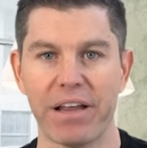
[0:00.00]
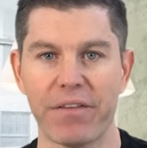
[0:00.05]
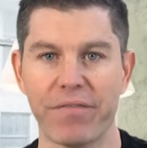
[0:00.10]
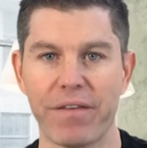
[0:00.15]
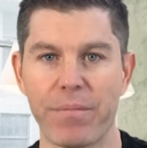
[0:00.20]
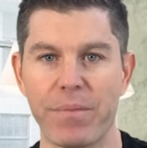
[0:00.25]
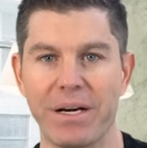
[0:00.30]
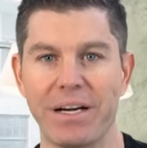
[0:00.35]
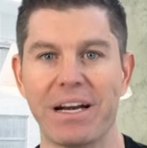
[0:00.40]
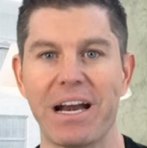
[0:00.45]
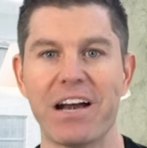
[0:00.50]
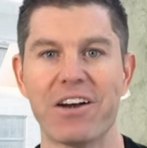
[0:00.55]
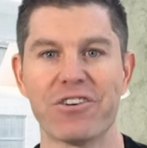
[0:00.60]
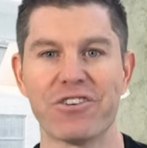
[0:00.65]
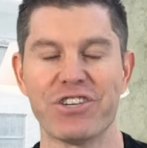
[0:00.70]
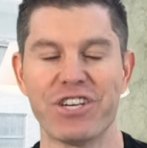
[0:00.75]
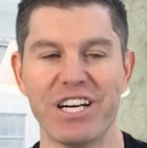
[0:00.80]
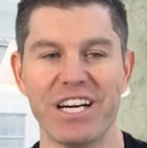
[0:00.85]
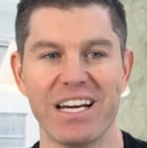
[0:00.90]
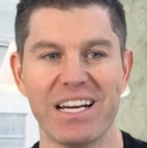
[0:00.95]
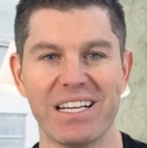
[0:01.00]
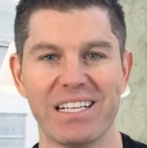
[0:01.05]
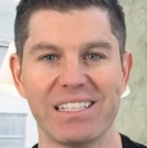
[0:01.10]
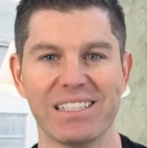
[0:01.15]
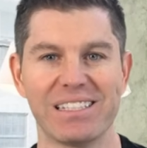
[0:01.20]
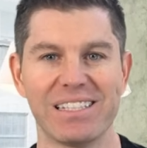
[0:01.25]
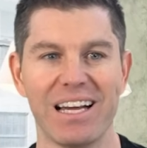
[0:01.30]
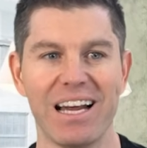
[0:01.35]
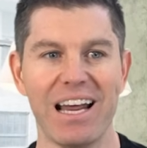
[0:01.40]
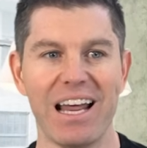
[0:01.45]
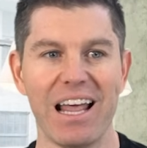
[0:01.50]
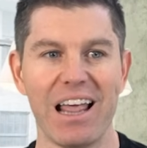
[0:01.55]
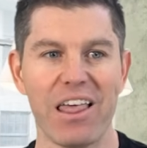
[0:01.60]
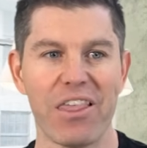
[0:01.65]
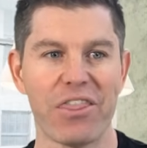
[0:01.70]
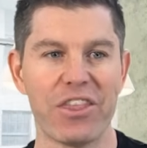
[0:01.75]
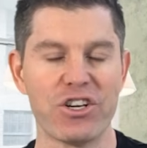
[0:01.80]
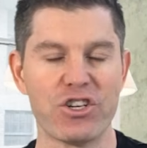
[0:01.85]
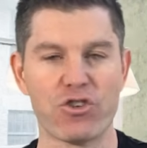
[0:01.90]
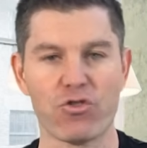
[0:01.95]
That feminine energy is
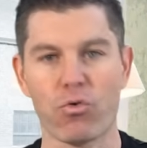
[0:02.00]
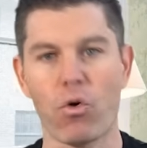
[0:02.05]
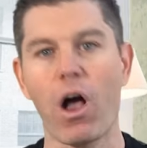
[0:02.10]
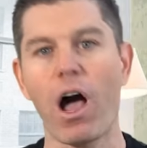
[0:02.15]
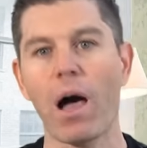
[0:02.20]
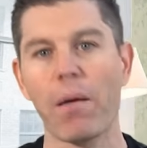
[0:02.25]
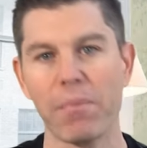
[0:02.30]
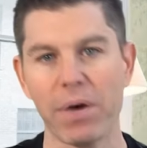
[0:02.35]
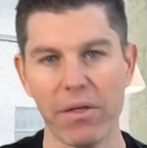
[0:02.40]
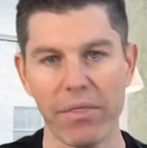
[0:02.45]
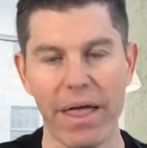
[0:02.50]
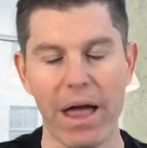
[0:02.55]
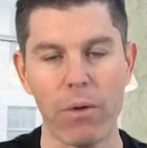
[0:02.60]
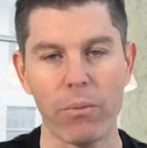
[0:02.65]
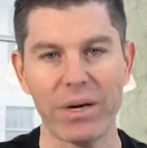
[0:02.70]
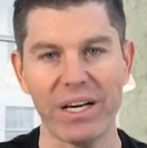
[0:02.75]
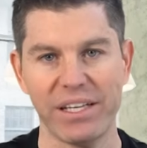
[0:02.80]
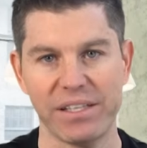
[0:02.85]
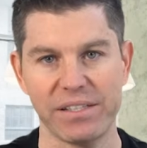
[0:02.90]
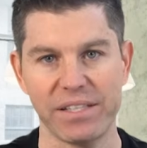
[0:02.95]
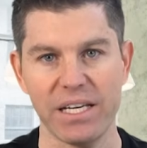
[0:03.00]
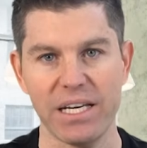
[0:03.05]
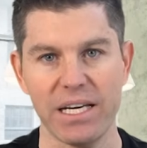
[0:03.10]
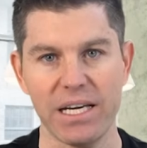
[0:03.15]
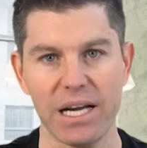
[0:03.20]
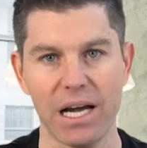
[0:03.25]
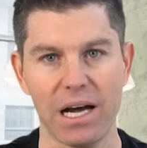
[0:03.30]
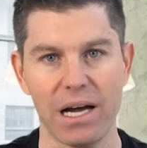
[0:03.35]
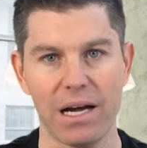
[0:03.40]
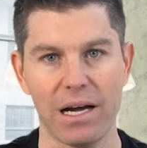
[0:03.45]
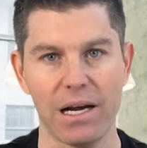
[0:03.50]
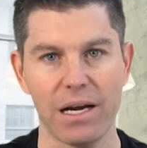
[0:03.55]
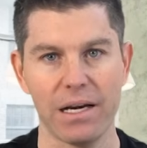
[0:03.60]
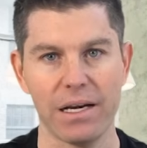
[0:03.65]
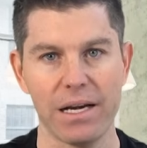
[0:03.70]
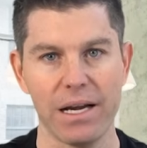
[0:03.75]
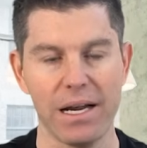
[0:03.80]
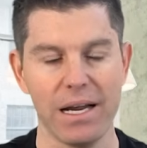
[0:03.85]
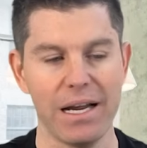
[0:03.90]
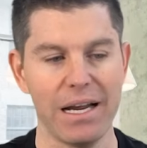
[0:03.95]
the drama that we see
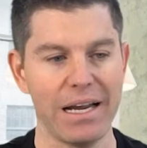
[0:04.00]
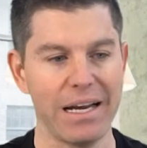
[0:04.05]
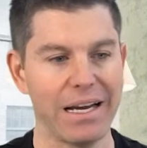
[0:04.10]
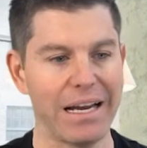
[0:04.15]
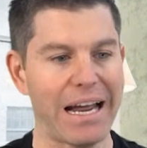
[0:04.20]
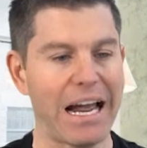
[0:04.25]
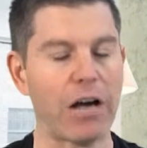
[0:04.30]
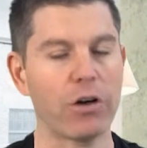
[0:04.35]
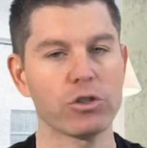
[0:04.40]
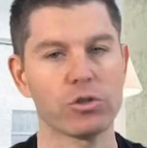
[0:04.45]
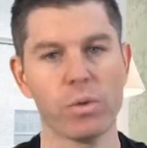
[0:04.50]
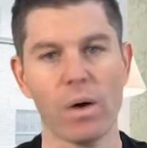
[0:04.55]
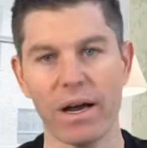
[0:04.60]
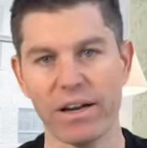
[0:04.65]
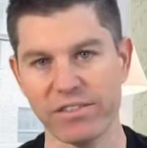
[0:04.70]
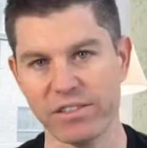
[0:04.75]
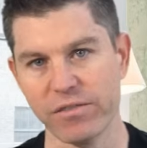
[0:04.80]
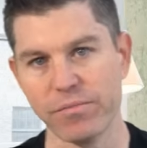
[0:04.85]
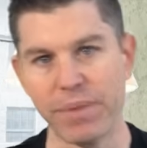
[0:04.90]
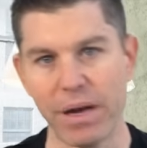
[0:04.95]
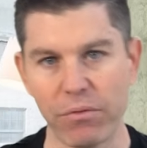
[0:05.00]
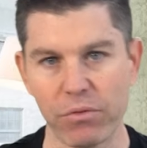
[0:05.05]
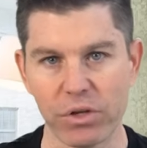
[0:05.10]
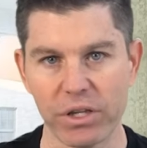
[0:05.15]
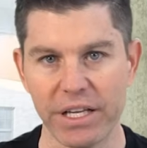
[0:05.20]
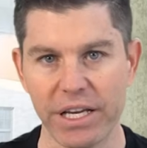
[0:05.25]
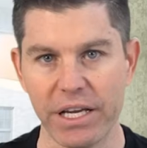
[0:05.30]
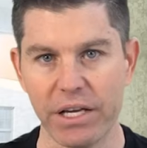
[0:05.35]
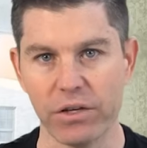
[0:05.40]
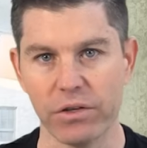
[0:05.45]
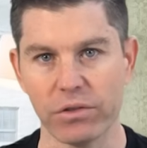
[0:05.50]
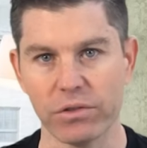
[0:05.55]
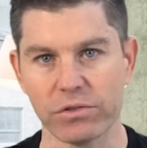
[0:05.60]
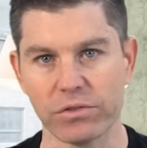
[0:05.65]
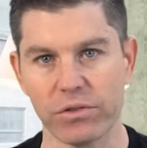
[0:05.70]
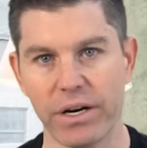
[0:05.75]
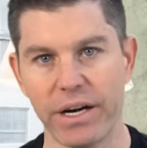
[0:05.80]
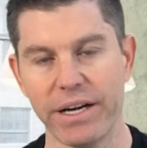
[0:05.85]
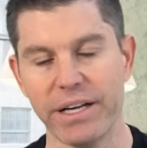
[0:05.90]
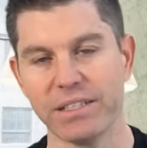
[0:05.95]
on Housewives of Beverly
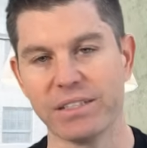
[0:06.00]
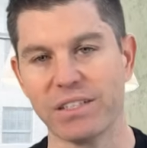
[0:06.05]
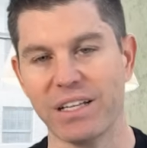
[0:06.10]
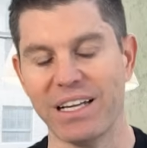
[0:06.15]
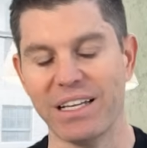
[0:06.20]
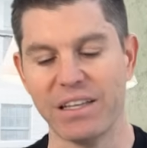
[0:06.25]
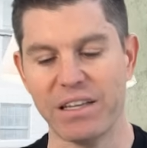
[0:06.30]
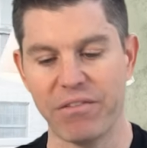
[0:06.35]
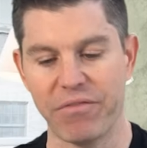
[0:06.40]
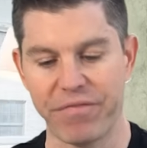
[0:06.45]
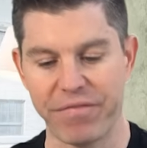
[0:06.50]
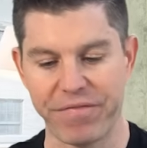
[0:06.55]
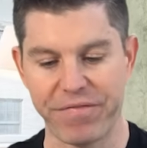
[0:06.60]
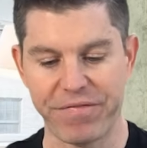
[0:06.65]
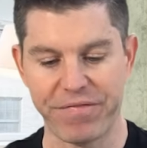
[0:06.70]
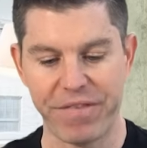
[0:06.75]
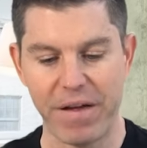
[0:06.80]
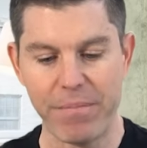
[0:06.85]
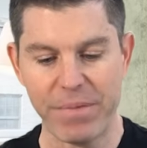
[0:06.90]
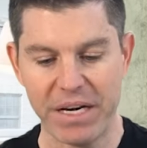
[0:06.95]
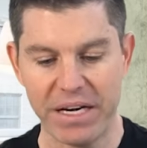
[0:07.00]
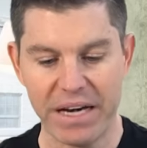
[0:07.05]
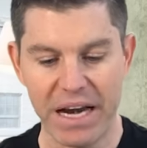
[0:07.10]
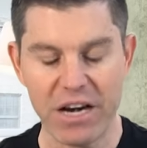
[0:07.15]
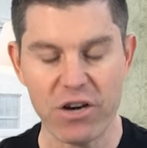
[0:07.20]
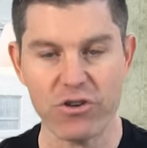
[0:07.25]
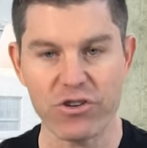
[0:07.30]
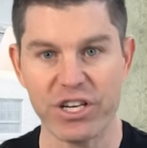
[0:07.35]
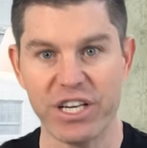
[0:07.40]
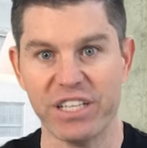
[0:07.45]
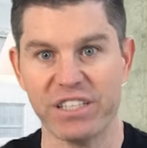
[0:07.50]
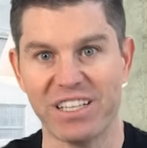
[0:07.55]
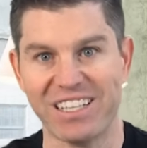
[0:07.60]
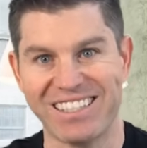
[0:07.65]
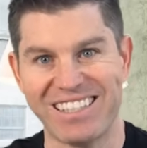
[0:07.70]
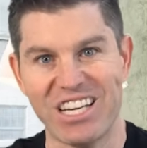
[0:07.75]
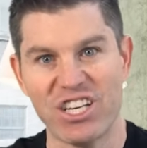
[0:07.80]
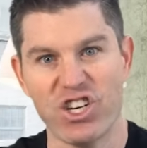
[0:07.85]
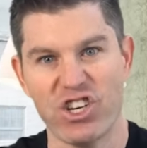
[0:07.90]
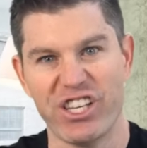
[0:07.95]
Hills, right? It's it, feminine energy is
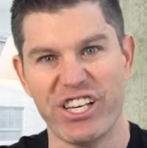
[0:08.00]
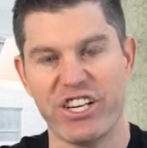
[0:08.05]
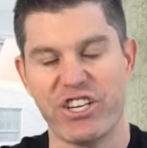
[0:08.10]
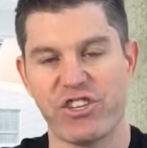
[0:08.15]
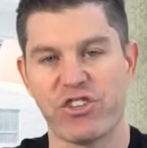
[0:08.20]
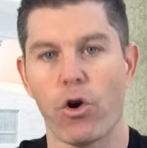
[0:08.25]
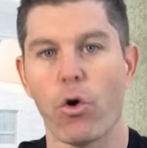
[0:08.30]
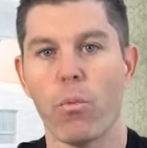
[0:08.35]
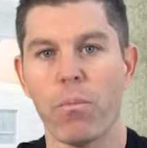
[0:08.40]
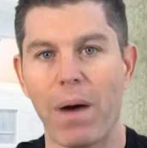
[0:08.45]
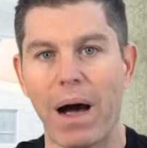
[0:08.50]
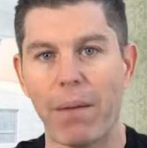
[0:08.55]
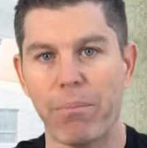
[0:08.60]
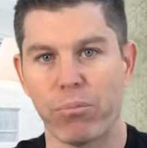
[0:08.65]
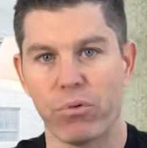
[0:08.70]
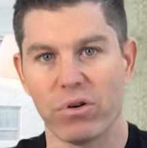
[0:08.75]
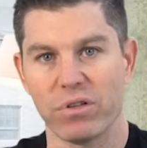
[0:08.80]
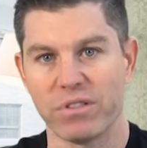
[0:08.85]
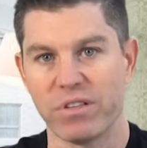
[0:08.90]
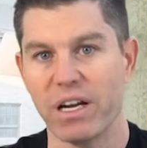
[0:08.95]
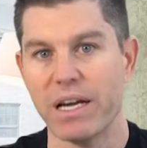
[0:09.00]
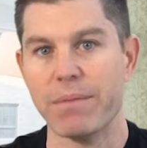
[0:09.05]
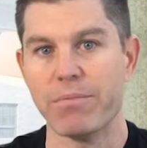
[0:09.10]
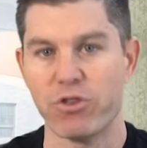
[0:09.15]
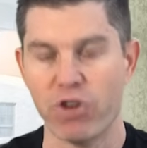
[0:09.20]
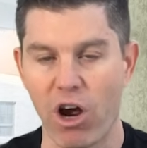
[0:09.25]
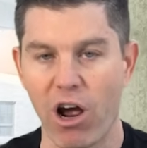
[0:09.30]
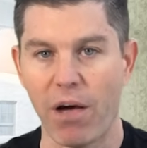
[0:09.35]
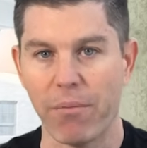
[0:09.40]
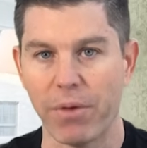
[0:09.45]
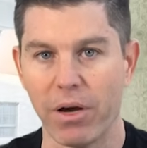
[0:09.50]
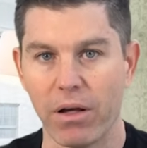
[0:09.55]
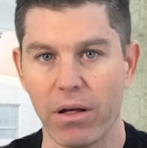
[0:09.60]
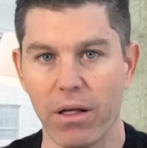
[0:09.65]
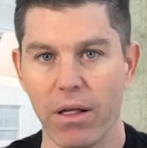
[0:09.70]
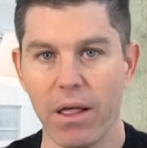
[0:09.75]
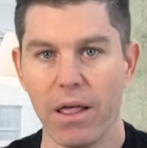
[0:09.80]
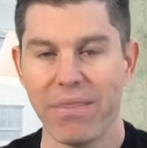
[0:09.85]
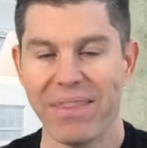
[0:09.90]
essentially soap opera type drama.